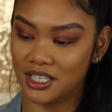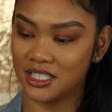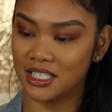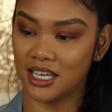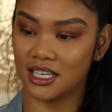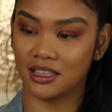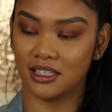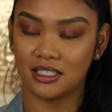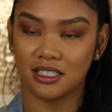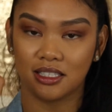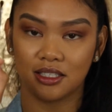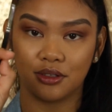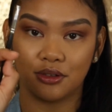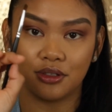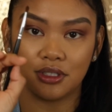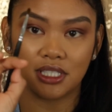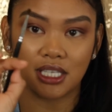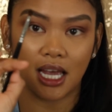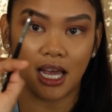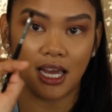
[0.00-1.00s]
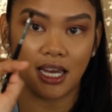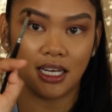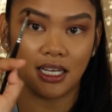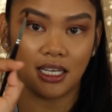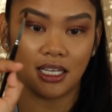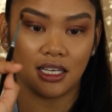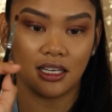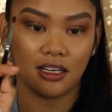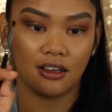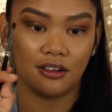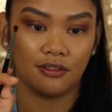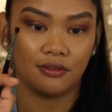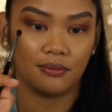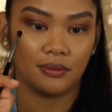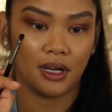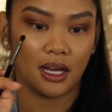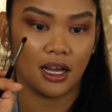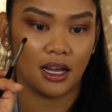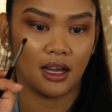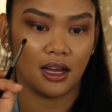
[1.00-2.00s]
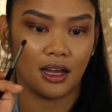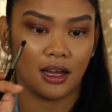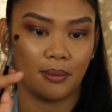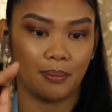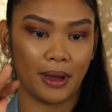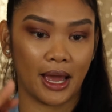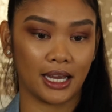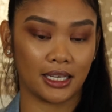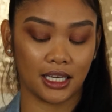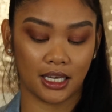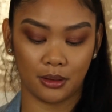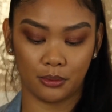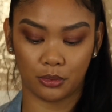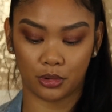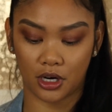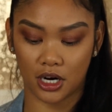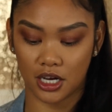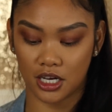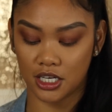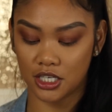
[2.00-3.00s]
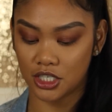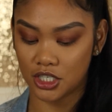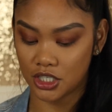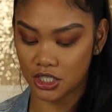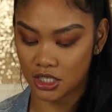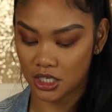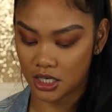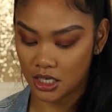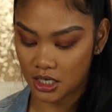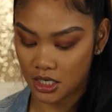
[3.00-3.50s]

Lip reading: to take this little tiny packing brush.